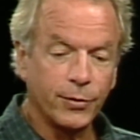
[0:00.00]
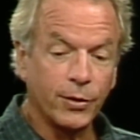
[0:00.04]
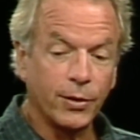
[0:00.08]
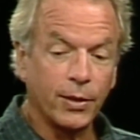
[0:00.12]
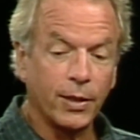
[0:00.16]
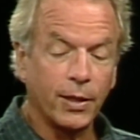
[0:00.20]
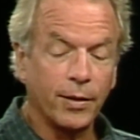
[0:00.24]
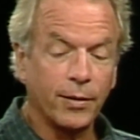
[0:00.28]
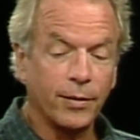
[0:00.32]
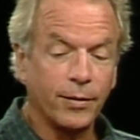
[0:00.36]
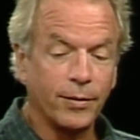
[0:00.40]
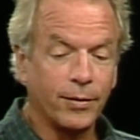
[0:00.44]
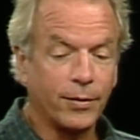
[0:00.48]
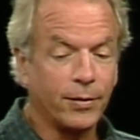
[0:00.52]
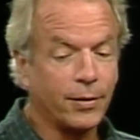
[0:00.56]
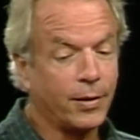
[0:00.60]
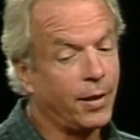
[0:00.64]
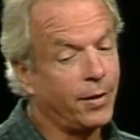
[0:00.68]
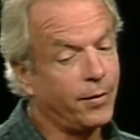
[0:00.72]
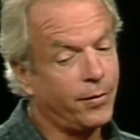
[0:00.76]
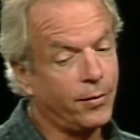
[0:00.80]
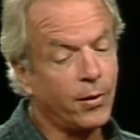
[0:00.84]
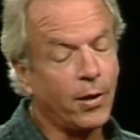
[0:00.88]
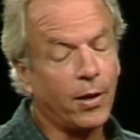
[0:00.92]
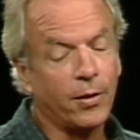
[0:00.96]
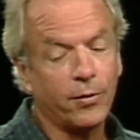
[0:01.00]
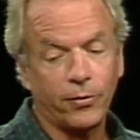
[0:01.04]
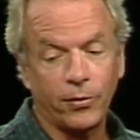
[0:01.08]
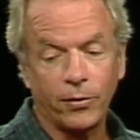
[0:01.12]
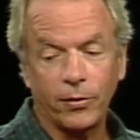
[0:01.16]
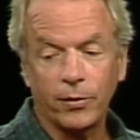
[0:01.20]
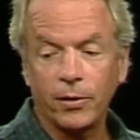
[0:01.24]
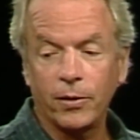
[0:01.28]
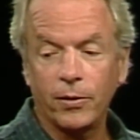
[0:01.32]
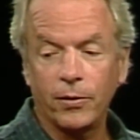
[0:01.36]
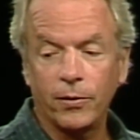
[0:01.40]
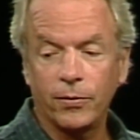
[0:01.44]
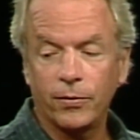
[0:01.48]
I
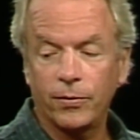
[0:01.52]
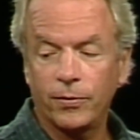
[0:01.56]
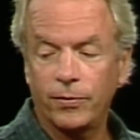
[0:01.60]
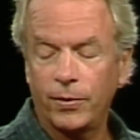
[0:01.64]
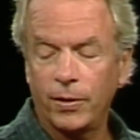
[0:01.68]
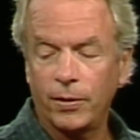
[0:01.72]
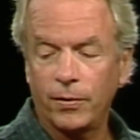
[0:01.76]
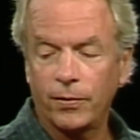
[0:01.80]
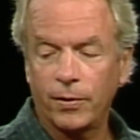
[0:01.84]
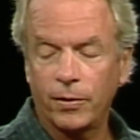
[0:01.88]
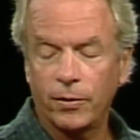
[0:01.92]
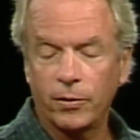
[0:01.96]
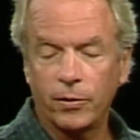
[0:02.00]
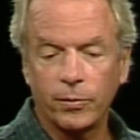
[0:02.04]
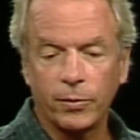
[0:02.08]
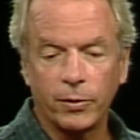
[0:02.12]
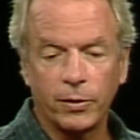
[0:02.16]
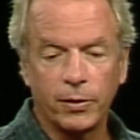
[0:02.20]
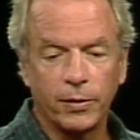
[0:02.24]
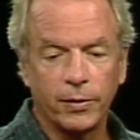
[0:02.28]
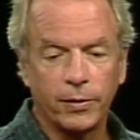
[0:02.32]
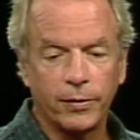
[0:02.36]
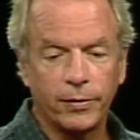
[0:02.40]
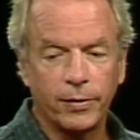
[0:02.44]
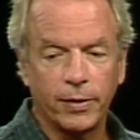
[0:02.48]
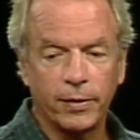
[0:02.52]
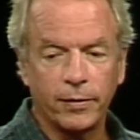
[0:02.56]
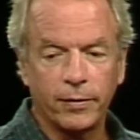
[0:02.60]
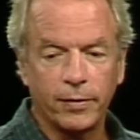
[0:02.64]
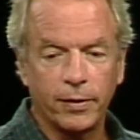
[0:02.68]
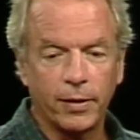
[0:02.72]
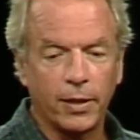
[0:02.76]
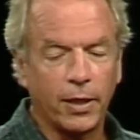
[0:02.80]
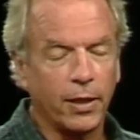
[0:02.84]
certainly do feel vulnerable in the sense